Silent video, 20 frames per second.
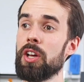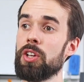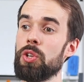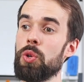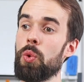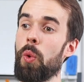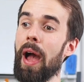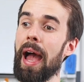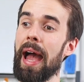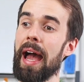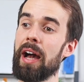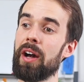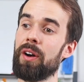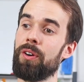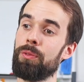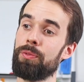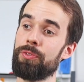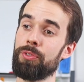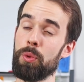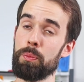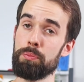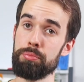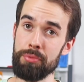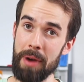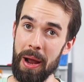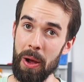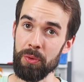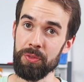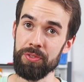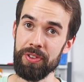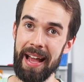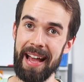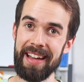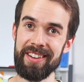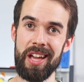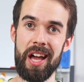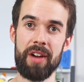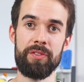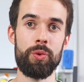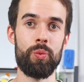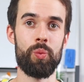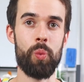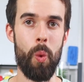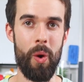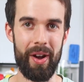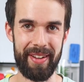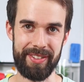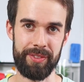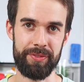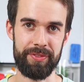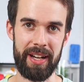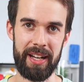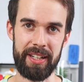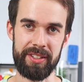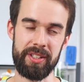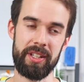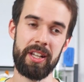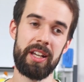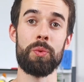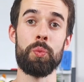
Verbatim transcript: You have your brown fat and you have your white fat.